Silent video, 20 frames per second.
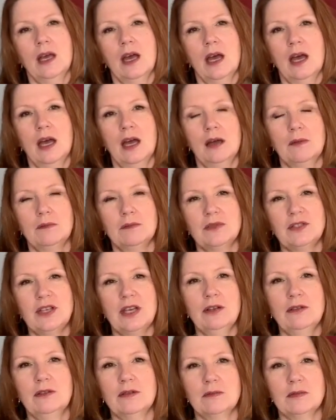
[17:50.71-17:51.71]
um,
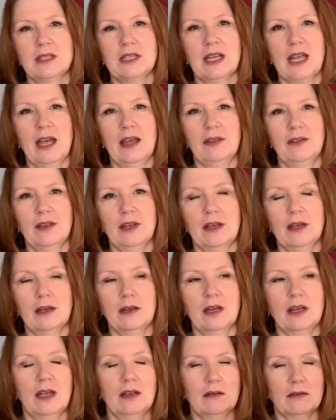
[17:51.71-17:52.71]
sewed them together,
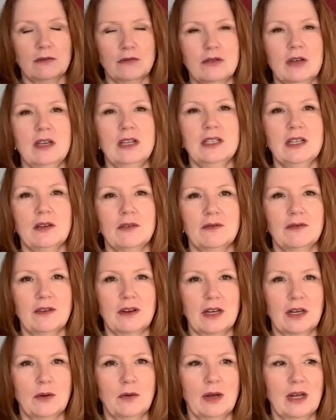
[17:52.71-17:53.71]
tried it on
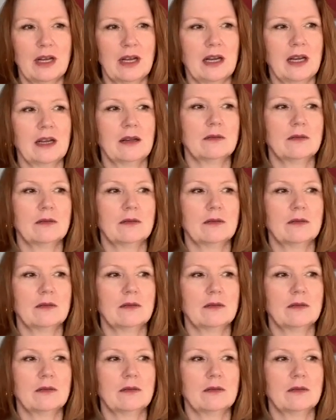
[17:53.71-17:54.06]
very quickly.